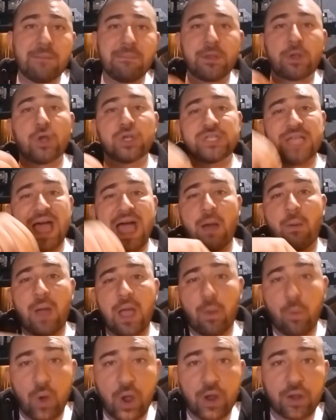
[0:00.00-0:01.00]
Because of how
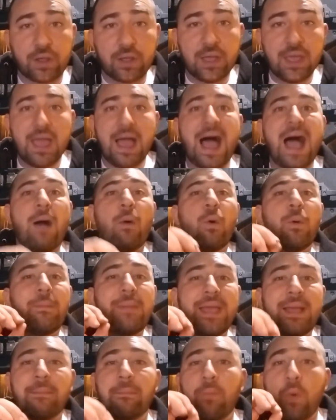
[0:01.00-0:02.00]
I work, I will
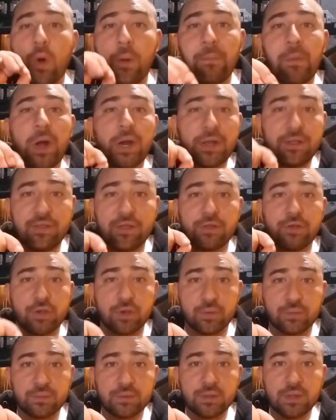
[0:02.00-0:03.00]
make more money than
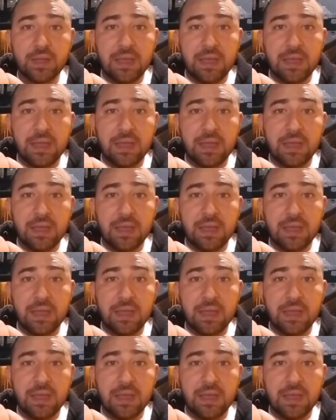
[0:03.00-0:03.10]
you.